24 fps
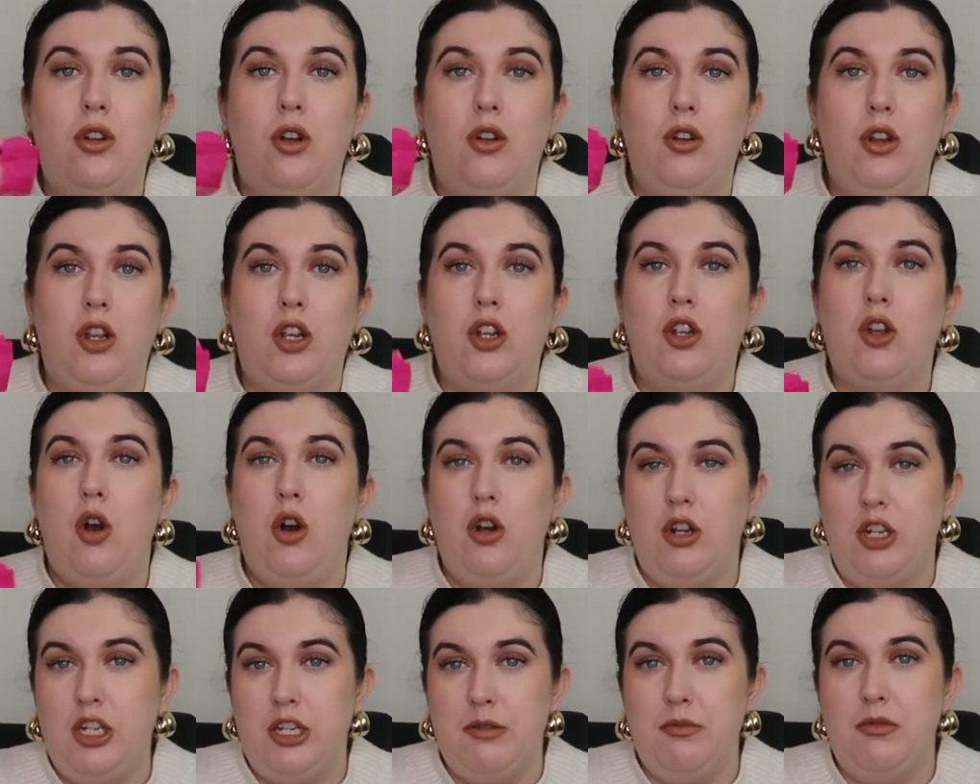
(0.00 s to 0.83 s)
like
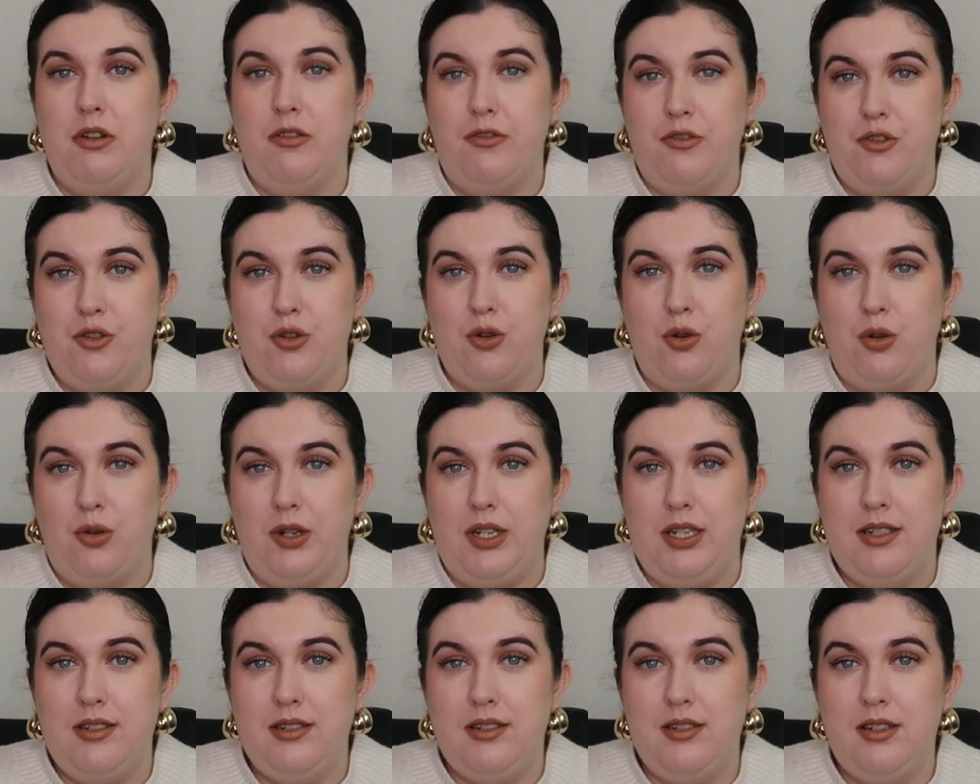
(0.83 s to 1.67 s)
condiment of
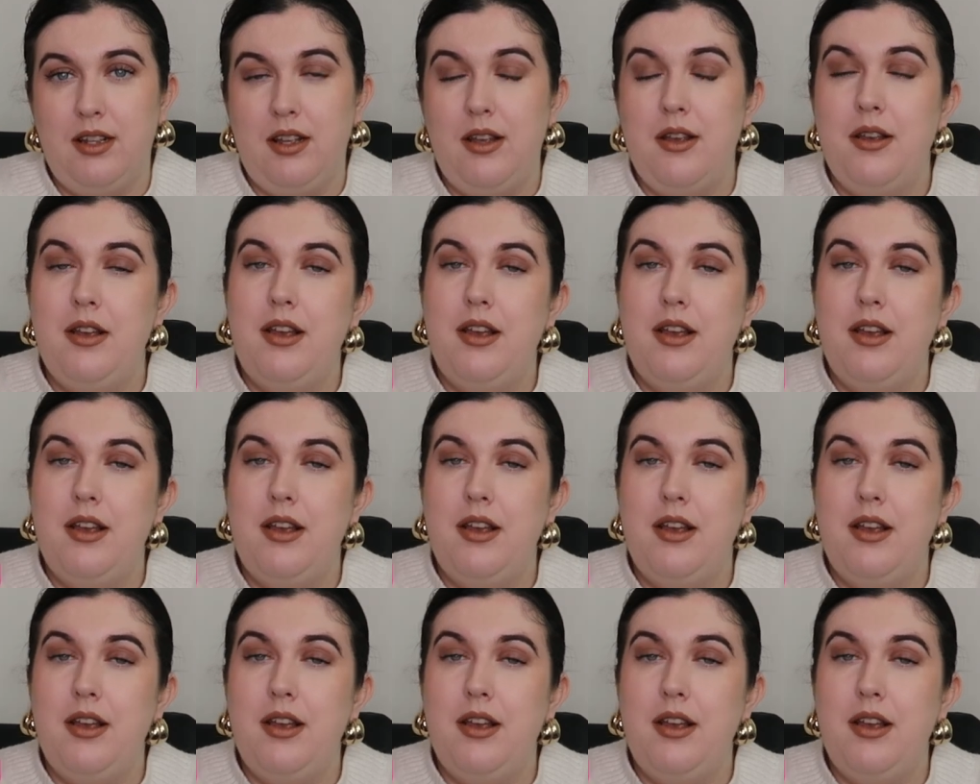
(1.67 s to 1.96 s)
choice.